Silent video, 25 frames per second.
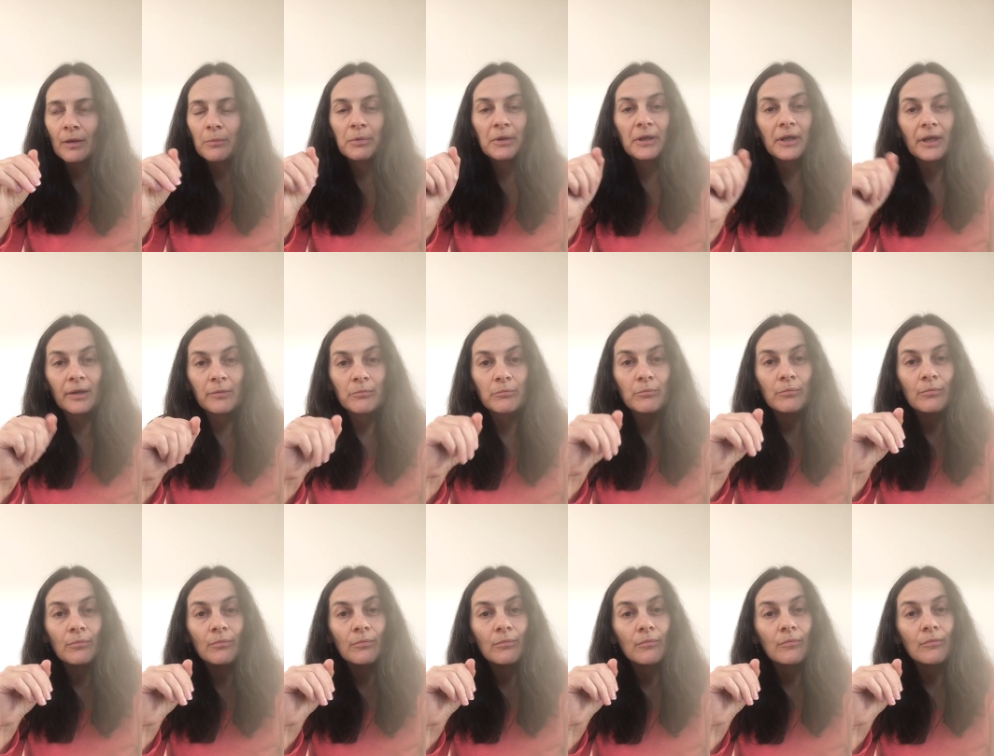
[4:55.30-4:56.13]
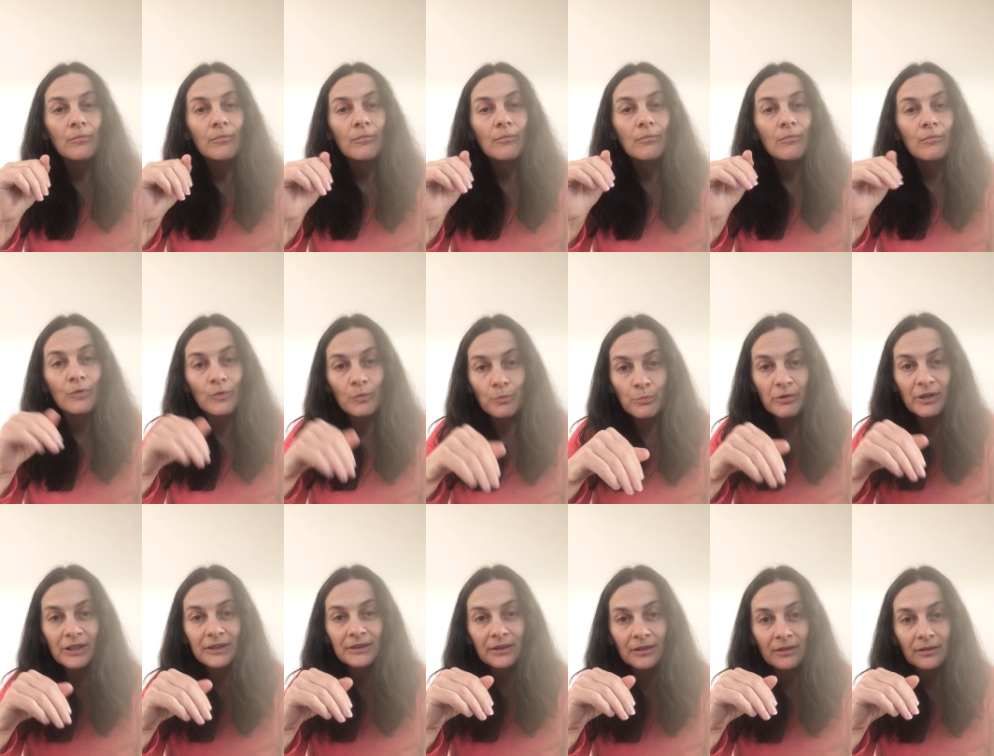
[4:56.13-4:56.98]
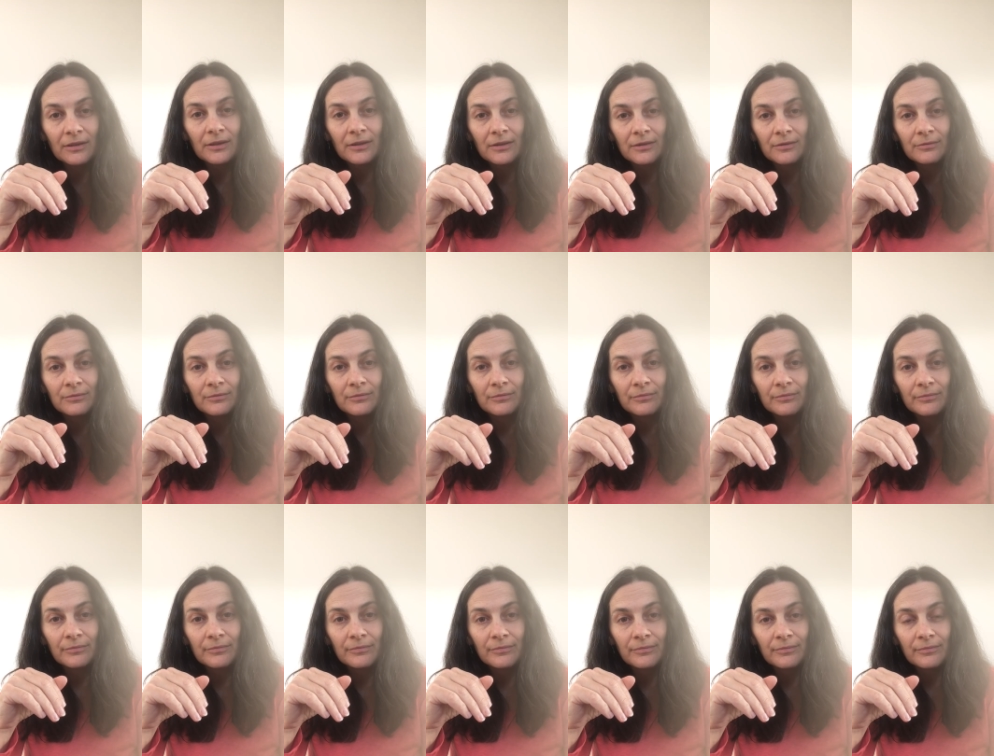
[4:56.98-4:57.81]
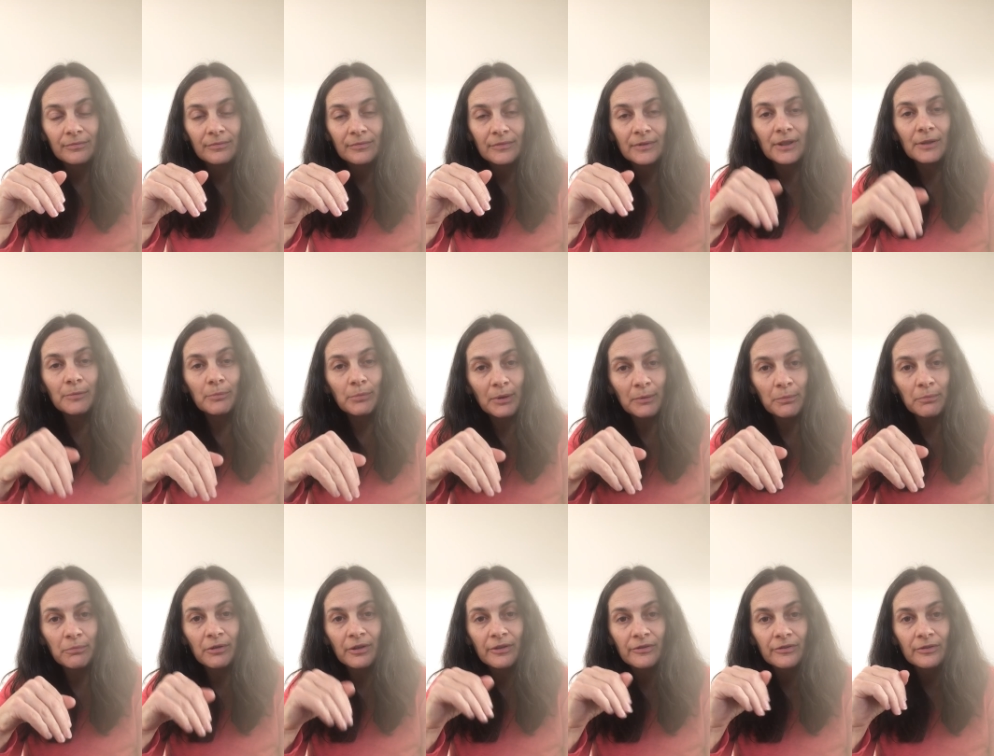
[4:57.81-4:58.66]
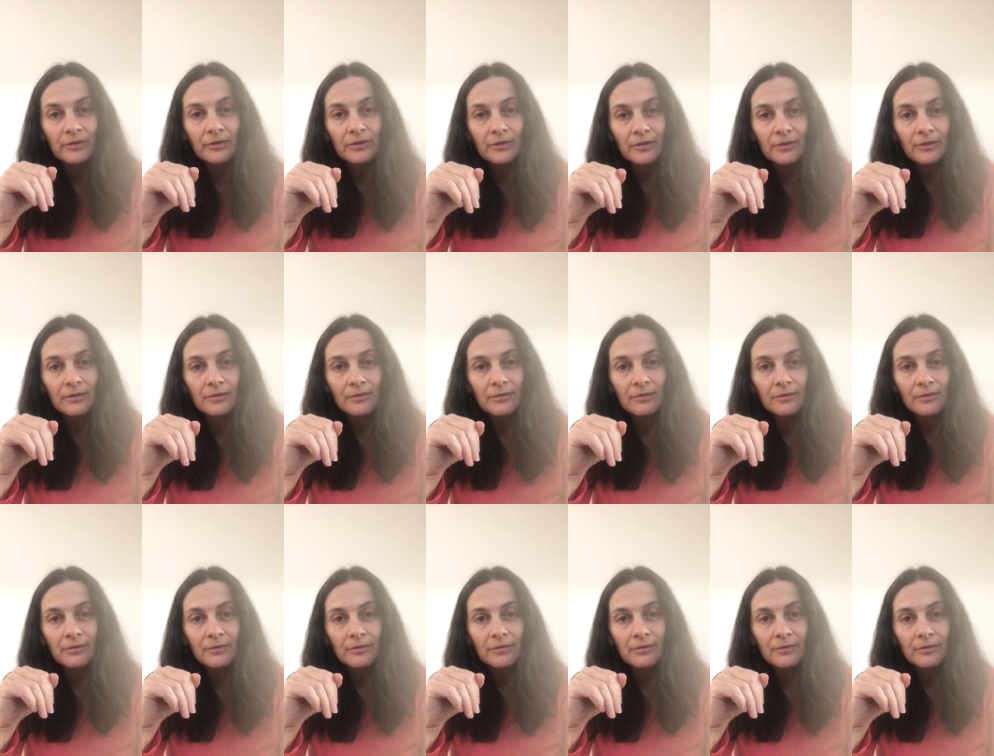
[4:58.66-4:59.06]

became more present, deeply present.